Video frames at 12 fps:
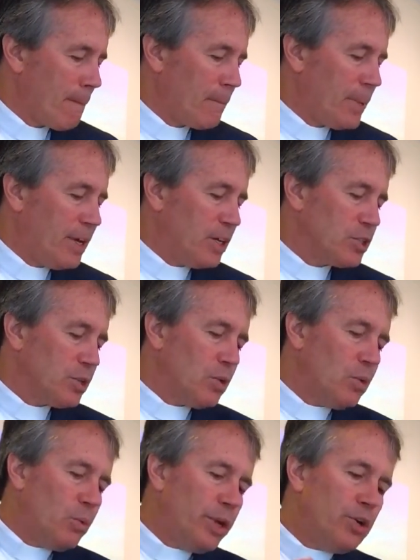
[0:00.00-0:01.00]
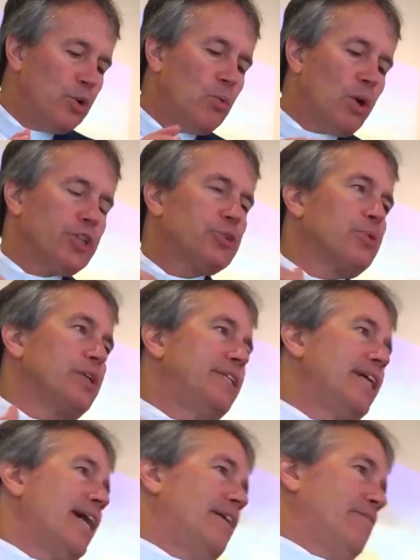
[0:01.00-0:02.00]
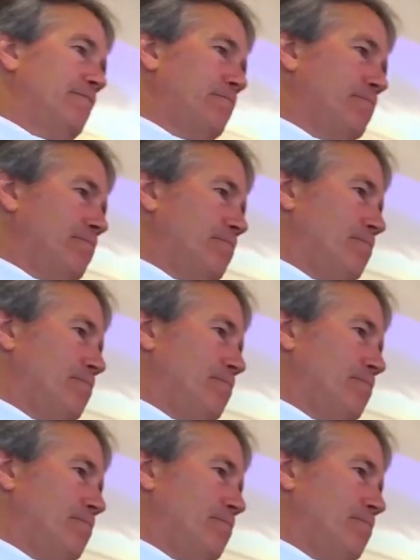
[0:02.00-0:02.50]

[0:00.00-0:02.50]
Because we who once were dead